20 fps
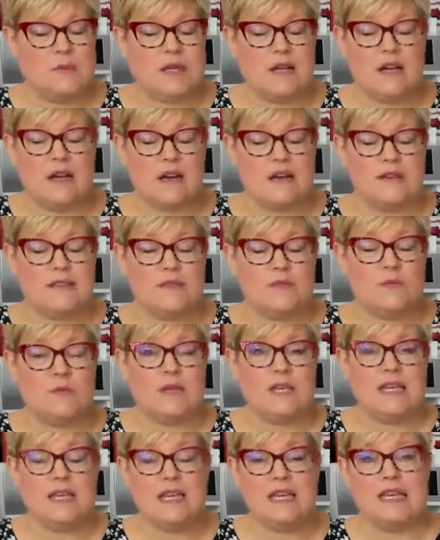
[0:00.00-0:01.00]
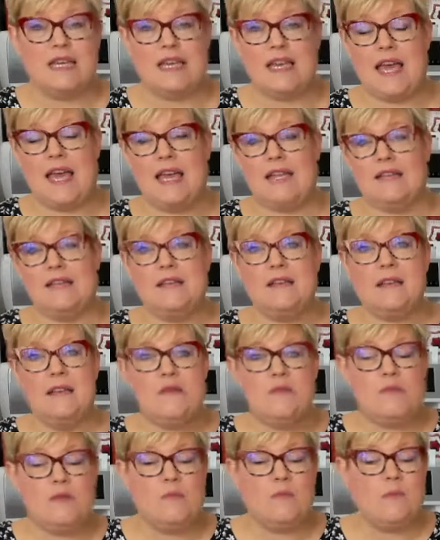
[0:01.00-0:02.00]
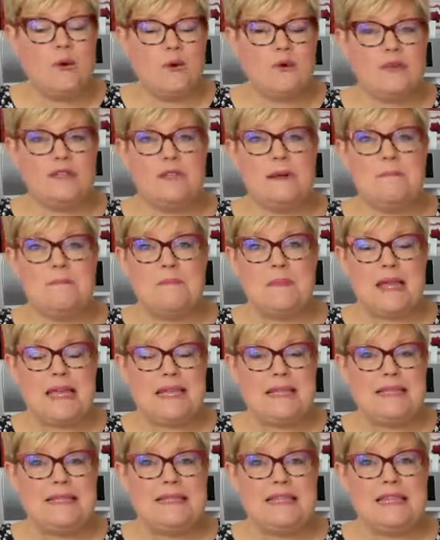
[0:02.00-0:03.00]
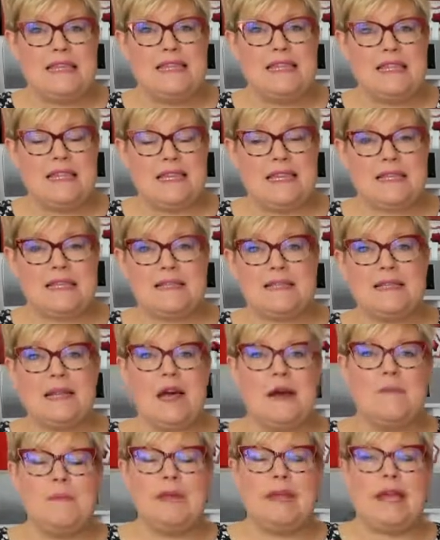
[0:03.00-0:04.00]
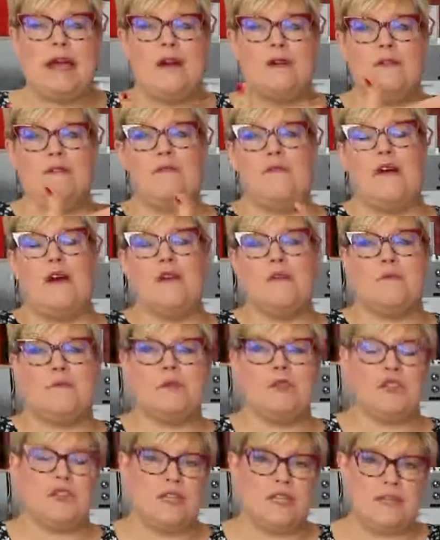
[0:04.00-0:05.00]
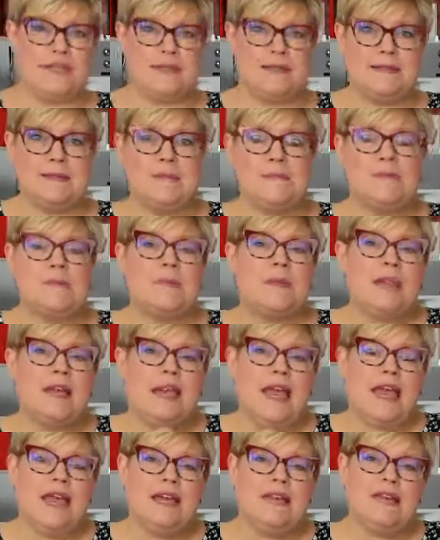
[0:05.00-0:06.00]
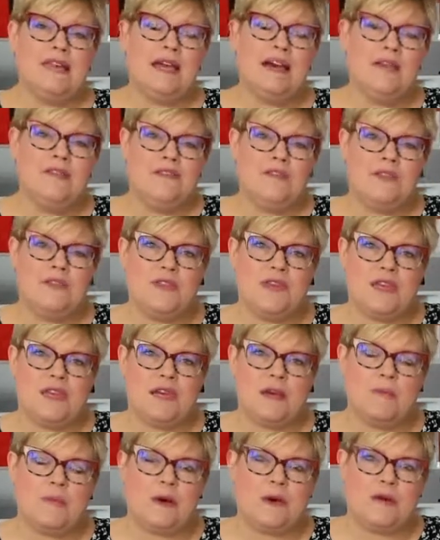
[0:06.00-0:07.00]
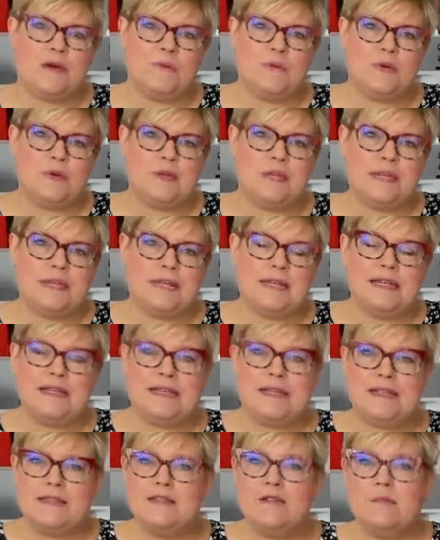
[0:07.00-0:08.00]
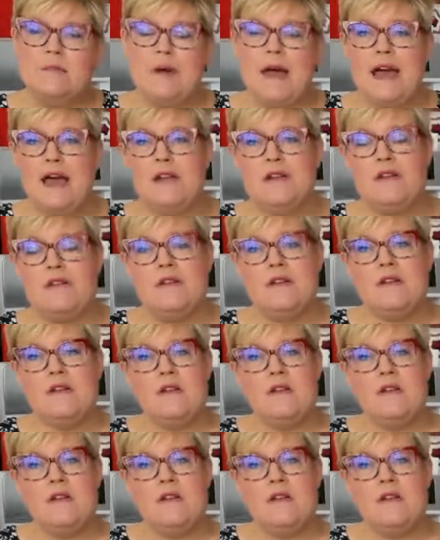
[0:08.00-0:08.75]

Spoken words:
because we can get the most amazing things coming out of our machines. And the other thing about a BERNINA is no matter